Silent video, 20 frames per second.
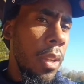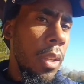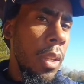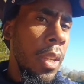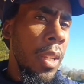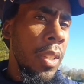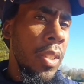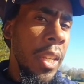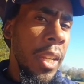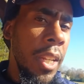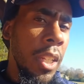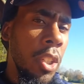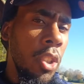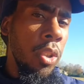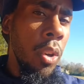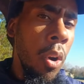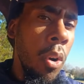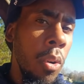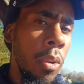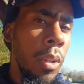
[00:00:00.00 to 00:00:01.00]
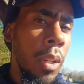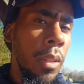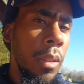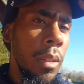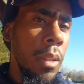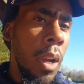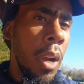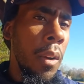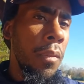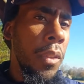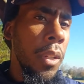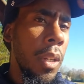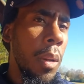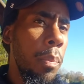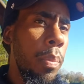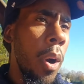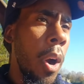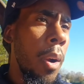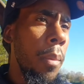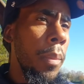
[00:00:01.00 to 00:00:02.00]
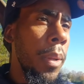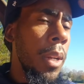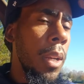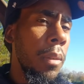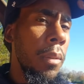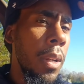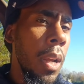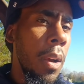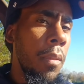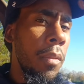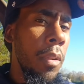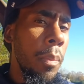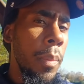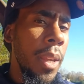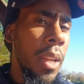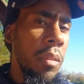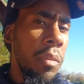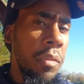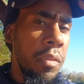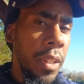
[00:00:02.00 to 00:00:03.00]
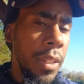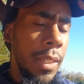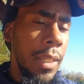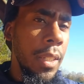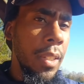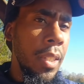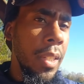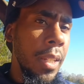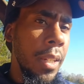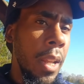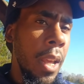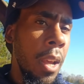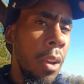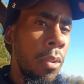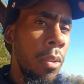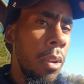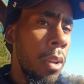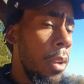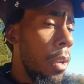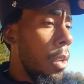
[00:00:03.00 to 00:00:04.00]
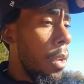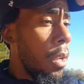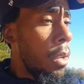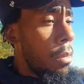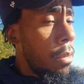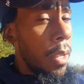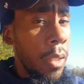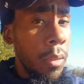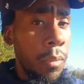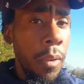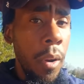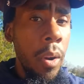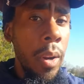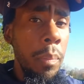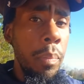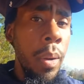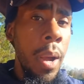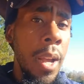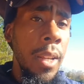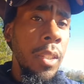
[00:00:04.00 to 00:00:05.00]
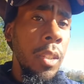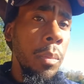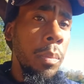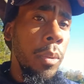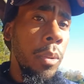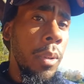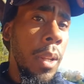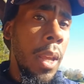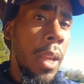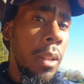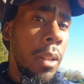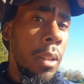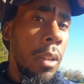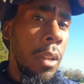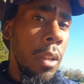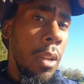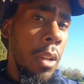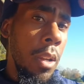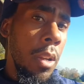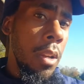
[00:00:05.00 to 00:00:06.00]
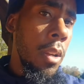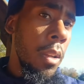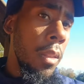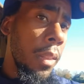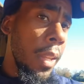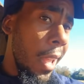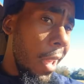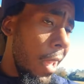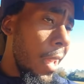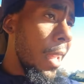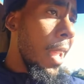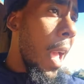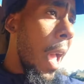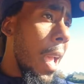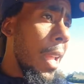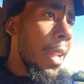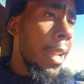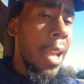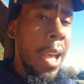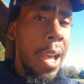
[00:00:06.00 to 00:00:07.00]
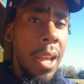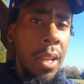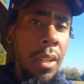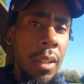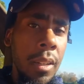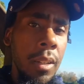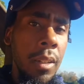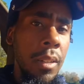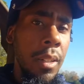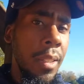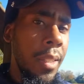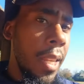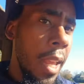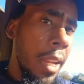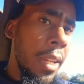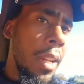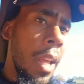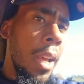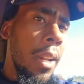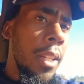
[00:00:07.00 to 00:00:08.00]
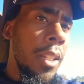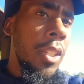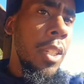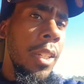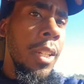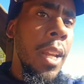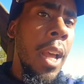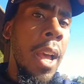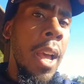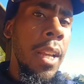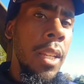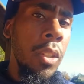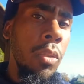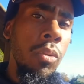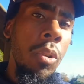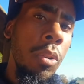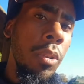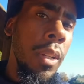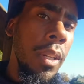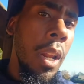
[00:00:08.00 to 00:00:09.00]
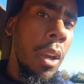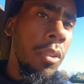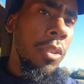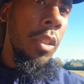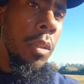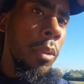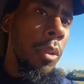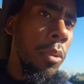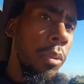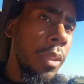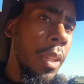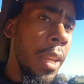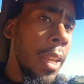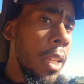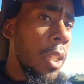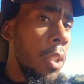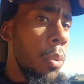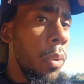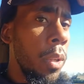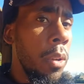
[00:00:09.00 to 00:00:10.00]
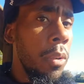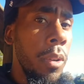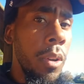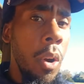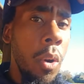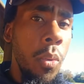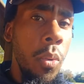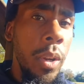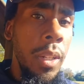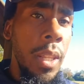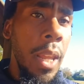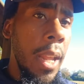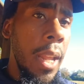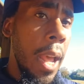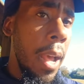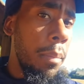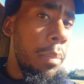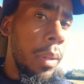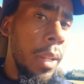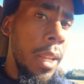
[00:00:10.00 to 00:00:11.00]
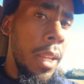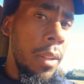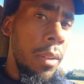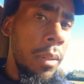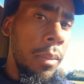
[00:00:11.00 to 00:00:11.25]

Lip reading: in control of the Department of Government Efficiency now. It's very possible that the AI guy, the technology guy, is rolling out some new things. We don't know what they got planned.